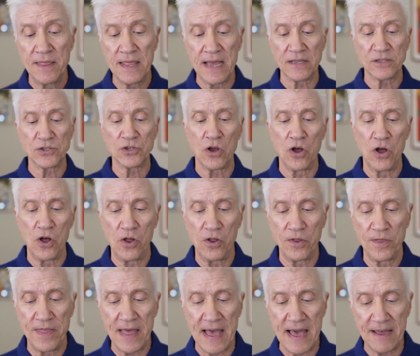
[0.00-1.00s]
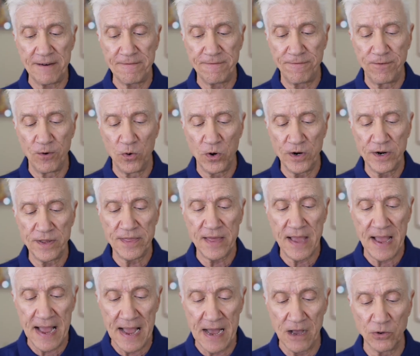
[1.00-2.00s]
That's all that fourth
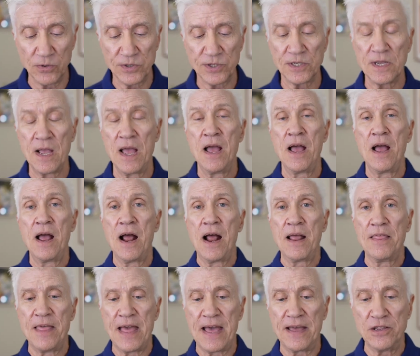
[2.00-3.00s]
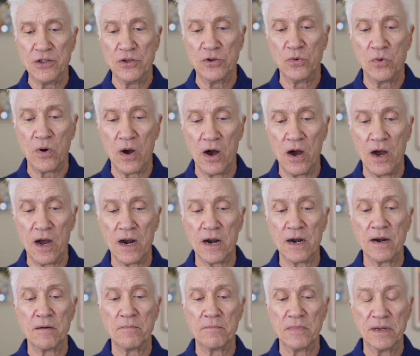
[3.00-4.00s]
house that you
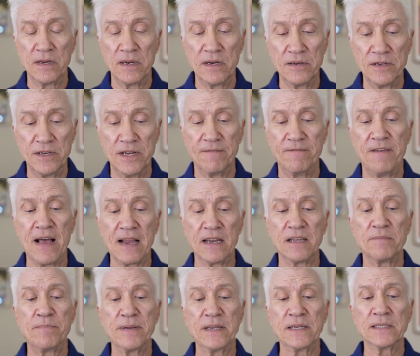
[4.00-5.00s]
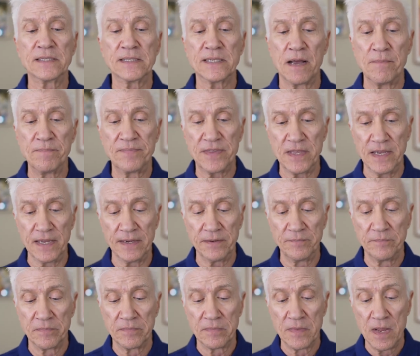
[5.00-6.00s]
are developing
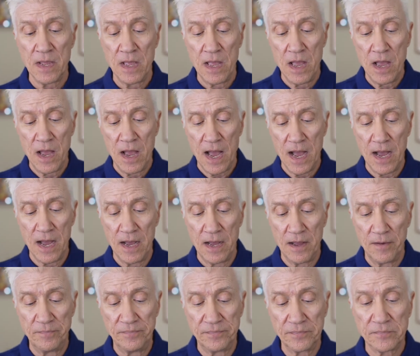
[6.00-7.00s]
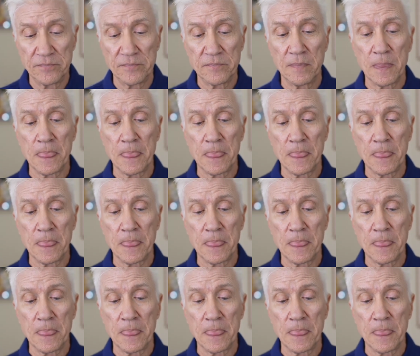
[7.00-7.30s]
something um,